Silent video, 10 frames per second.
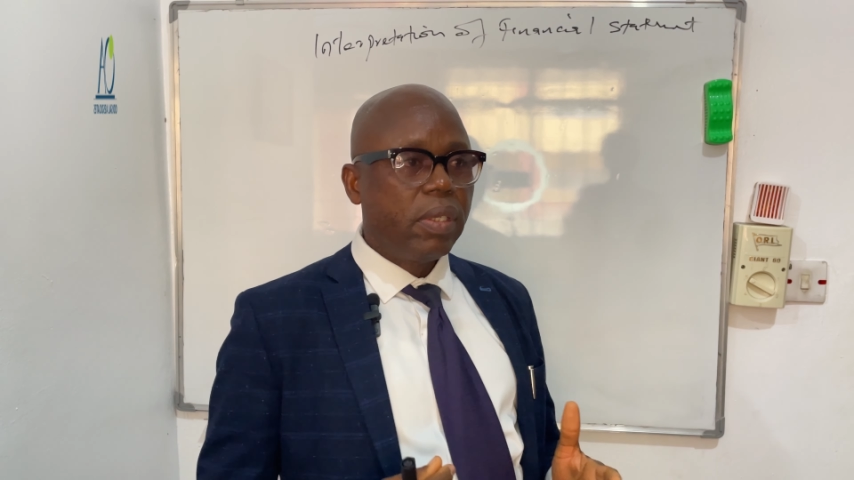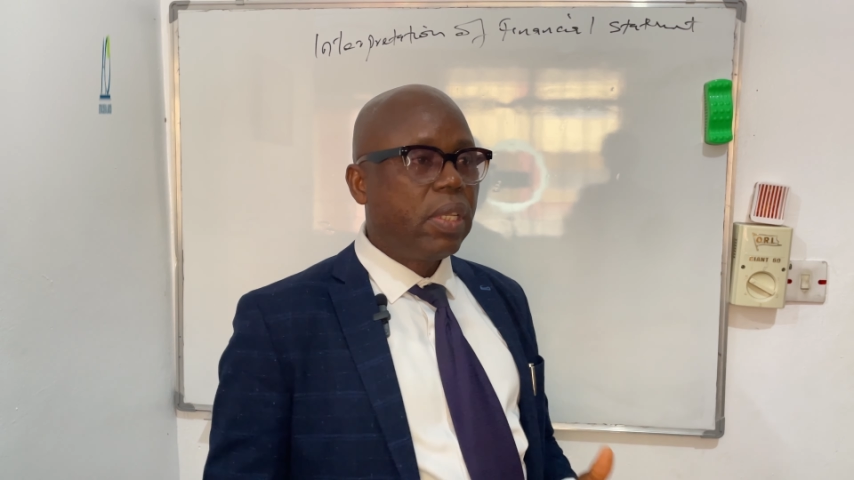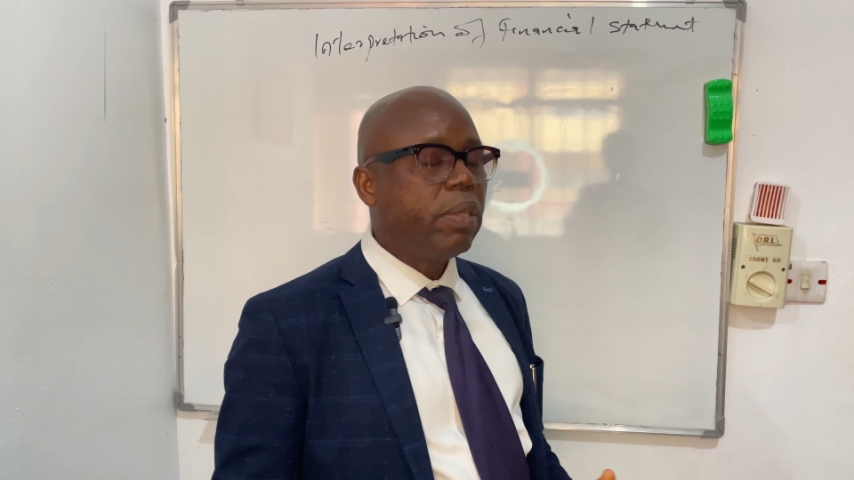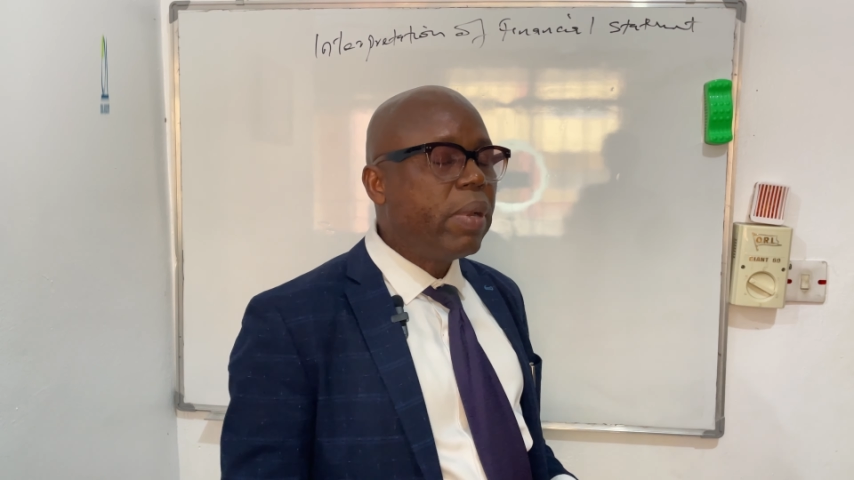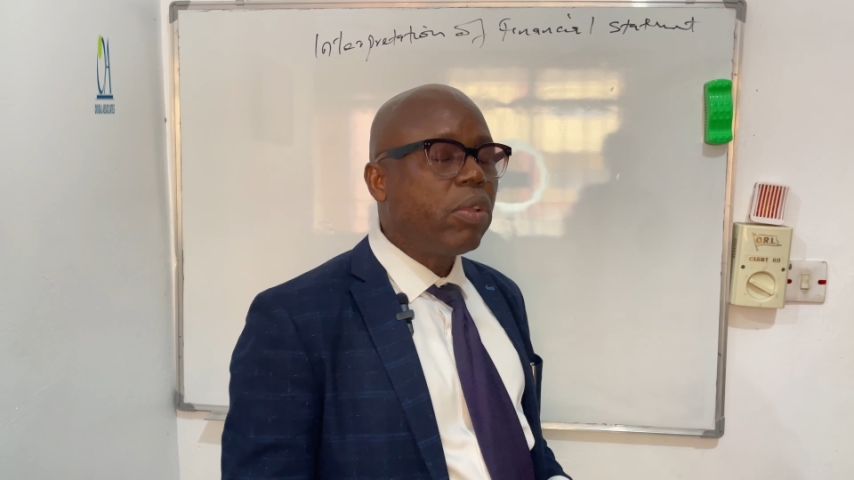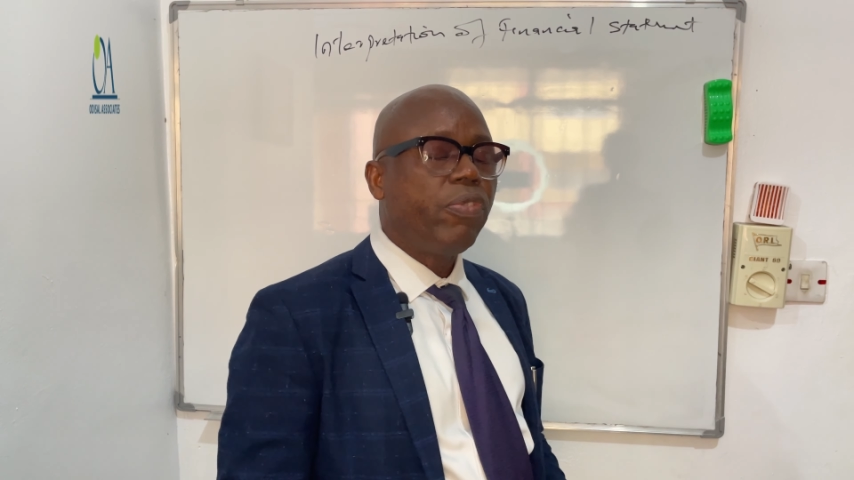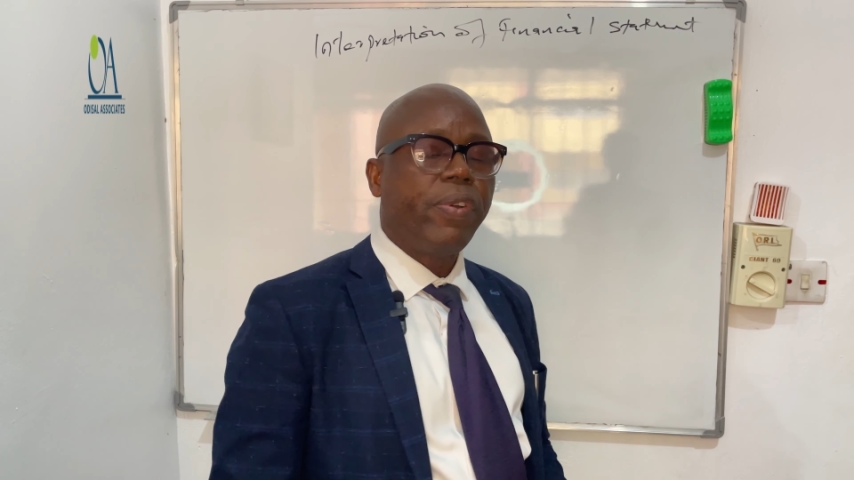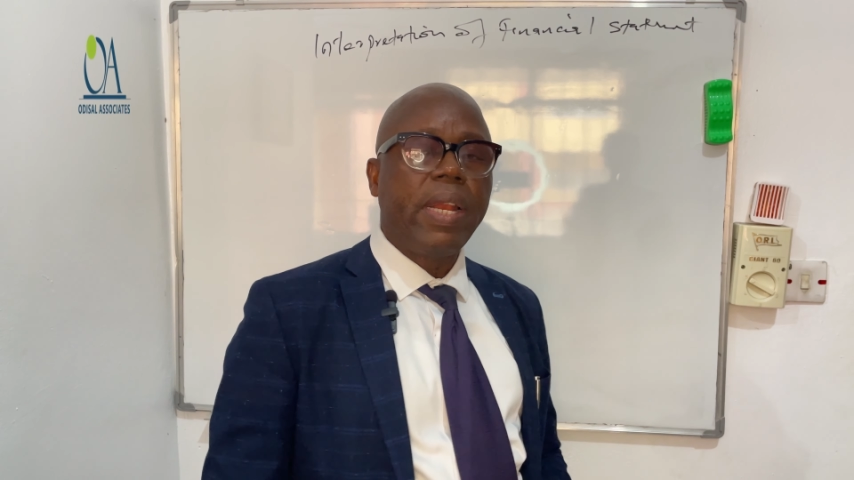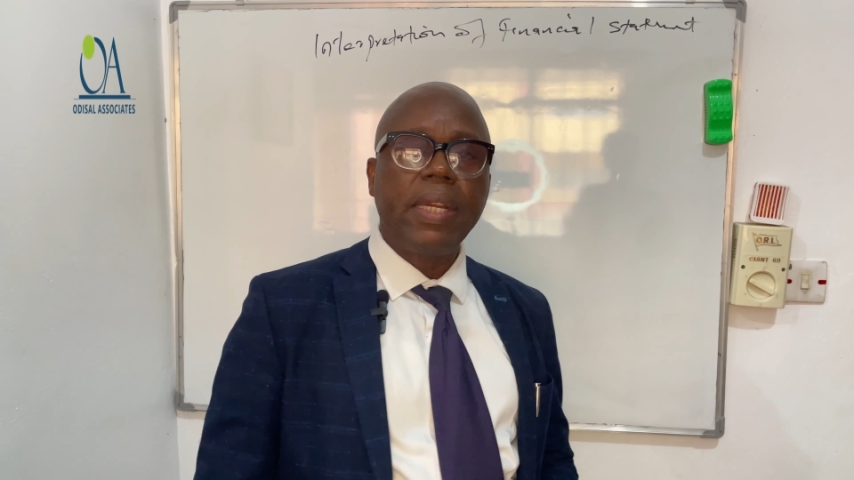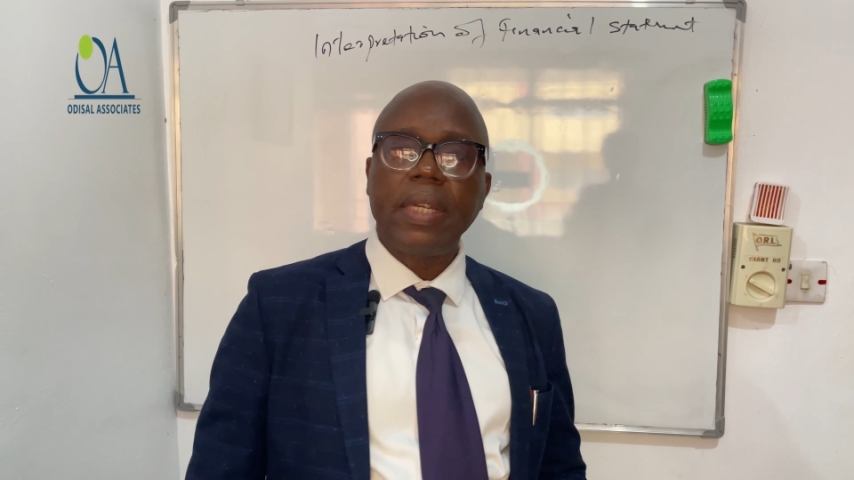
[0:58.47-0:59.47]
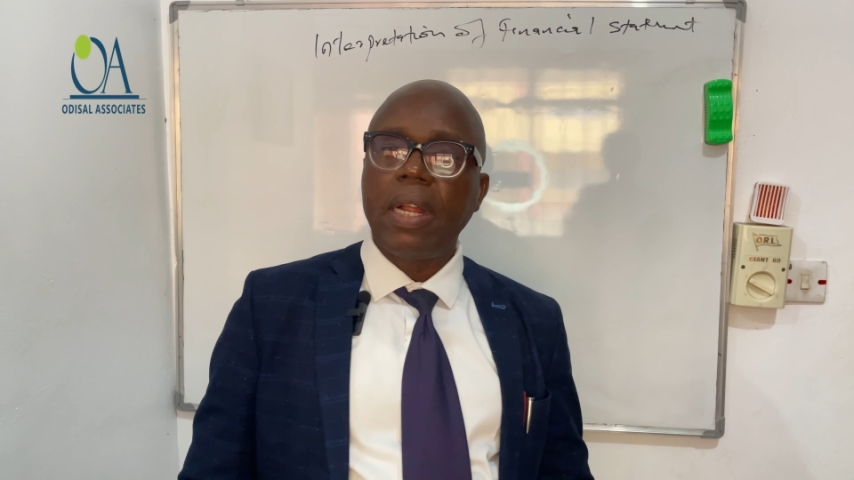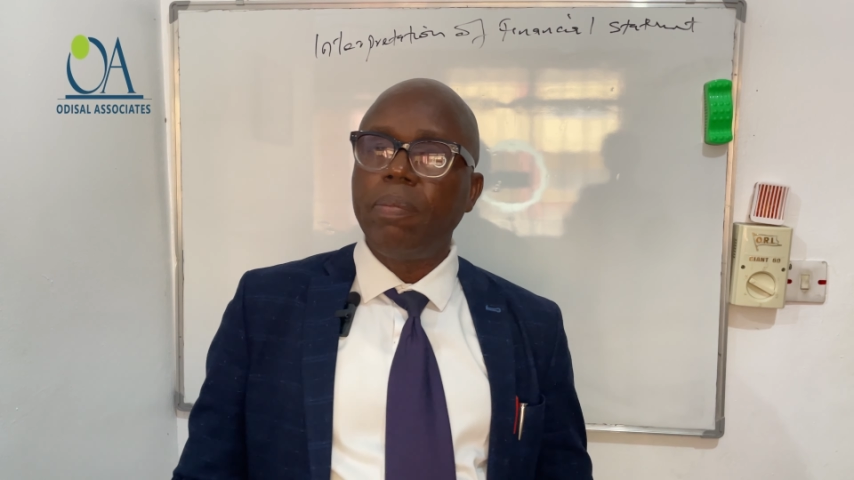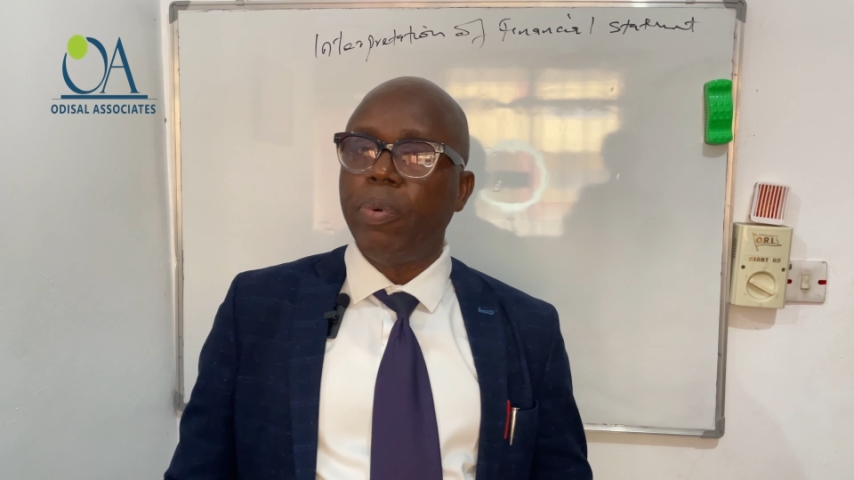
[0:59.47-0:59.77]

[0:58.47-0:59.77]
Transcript: statement of financial